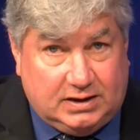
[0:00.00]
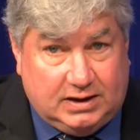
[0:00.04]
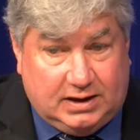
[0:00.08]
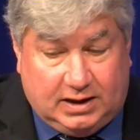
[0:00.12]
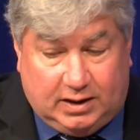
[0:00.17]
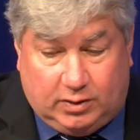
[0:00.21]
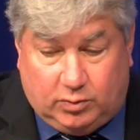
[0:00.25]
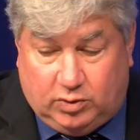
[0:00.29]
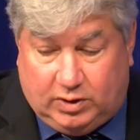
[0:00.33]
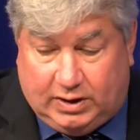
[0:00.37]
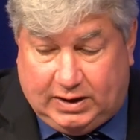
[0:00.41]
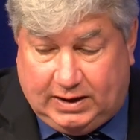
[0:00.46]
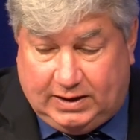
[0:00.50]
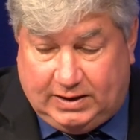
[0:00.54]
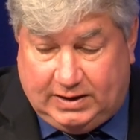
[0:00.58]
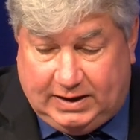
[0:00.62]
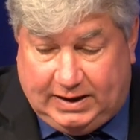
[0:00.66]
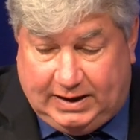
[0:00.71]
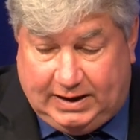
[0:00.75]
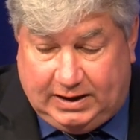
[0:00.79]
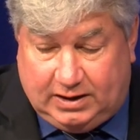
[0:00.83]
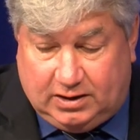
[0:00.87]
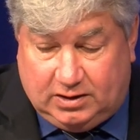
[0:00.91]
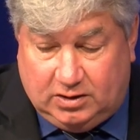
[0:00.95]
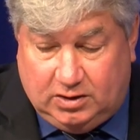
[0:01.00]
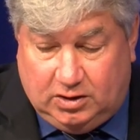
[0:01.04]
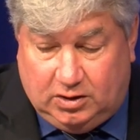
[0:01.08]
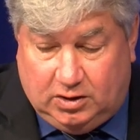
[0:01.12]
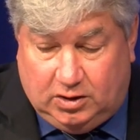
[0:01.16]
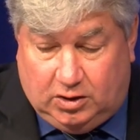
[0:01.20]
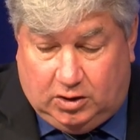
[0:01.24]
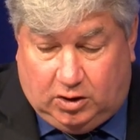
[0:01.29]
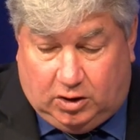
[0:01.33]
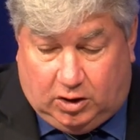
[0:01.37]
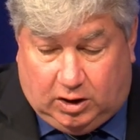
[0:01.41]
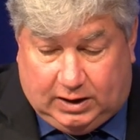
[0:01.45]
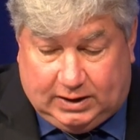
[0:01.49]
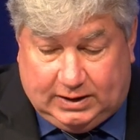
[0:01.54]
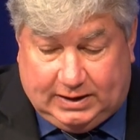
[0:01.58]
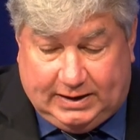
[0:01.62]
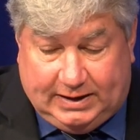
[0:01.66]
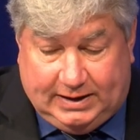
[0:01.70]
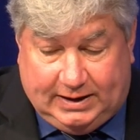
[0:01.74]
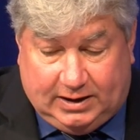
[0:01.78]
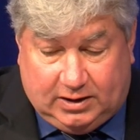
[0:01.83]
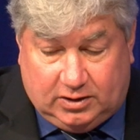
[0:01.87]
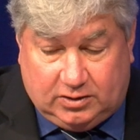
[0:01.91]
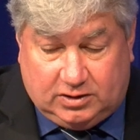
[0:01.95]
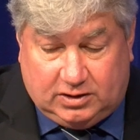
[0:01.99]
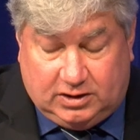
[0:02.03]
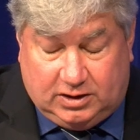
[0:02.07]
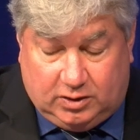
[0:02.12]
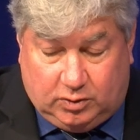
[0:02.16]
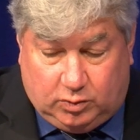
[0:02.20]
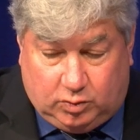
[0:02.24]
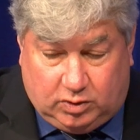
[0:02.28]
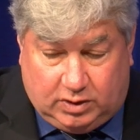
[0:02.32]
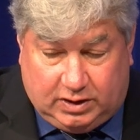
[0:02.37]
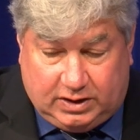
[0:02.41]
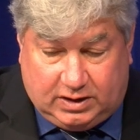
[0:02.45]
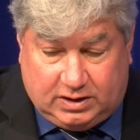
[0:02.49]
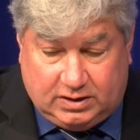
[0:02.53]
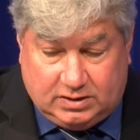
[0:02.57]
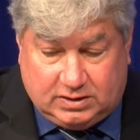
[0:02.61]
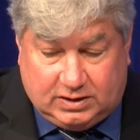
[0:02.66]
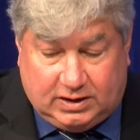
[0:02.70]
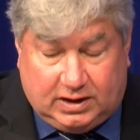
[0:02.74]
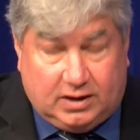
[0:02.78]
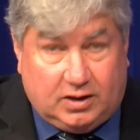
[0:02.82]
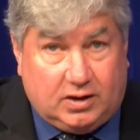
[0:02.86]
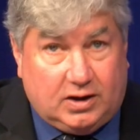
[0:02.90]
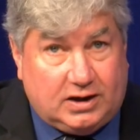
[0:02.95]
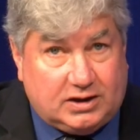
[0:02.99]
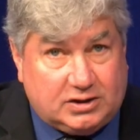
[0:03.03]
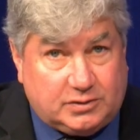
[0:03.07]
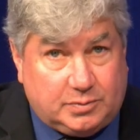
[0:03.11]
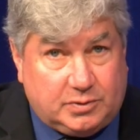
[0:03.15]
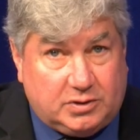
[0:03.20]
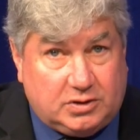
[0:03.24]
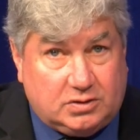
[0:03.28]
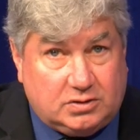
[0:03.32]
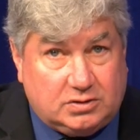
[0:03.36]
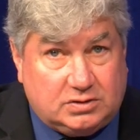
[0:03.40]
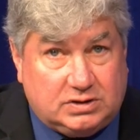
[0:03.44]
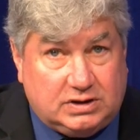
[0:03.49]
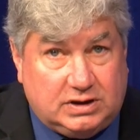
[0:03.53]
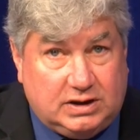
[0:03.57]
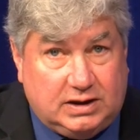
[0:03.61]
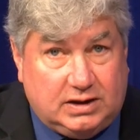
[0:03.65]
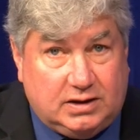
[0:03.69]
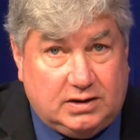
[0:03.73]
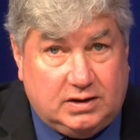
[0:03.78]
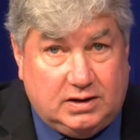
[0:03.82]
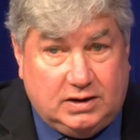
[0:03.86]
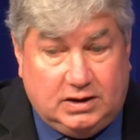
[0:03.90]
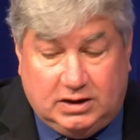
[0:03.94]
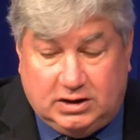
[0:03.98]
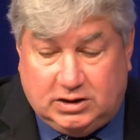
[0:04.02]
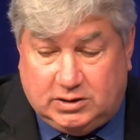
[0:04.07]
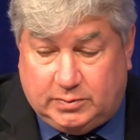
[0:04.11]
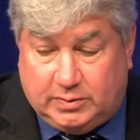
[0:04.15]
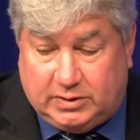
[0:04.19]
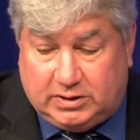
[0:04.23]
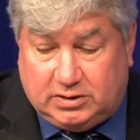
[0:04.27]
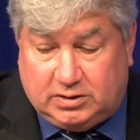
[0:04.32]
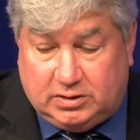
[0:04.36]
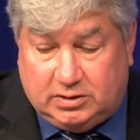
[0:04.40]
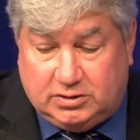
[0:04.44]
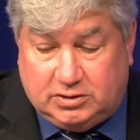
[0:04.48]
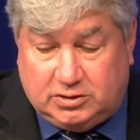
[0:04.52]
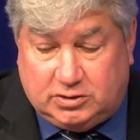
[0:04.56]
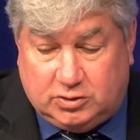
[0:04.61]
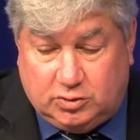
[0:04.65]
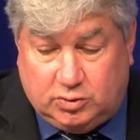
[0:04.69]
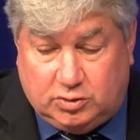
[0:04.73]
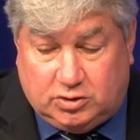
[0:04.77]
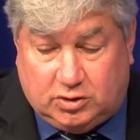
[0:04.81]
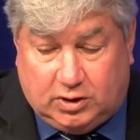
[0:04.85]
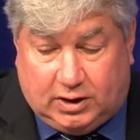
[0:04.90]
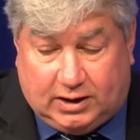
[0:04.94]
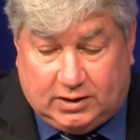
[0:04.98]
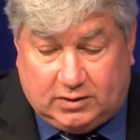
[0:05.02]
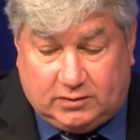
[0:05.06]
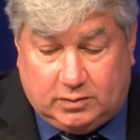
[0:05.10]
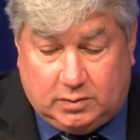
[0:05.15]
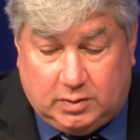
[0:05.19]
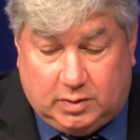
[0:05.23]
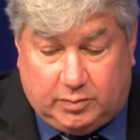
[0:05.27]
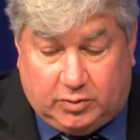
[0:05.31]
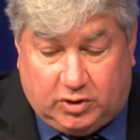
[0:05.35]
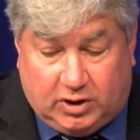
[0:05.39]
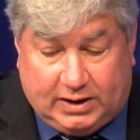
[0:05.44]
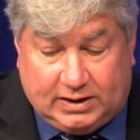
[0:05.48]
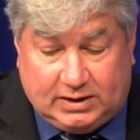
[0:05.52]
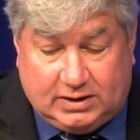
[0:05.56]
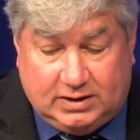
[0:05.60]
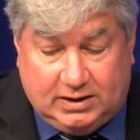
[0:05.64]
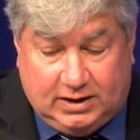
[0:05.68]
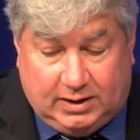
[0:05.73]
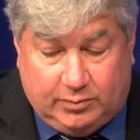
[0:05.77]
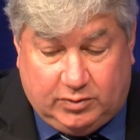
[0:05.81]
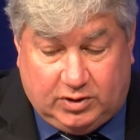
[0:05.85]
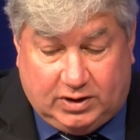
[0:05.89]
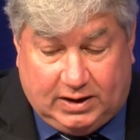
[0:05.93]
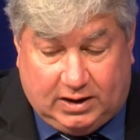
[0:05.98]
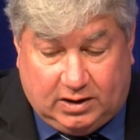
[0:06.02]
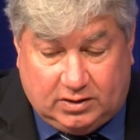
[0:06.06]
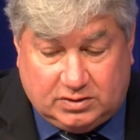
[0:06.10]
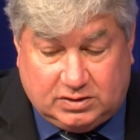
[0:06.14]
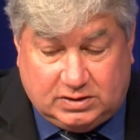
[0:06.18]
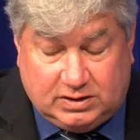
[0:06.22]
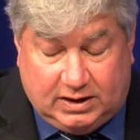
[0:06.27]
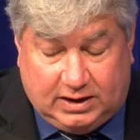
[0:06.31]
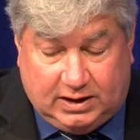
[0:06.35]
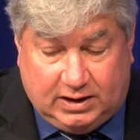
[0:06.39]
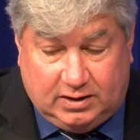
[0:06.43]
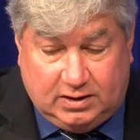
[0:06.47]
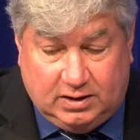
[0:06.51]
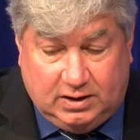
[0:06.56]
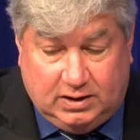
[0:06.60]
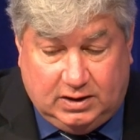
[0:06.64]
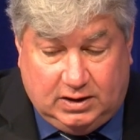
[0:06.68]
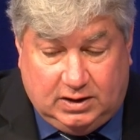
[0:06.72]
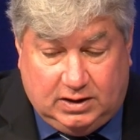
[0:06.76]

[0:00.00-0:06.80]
And I want to thank all our healthcare workers, our hospitals, and especially Sue Joss from the Brockton Neighborhood Health Center,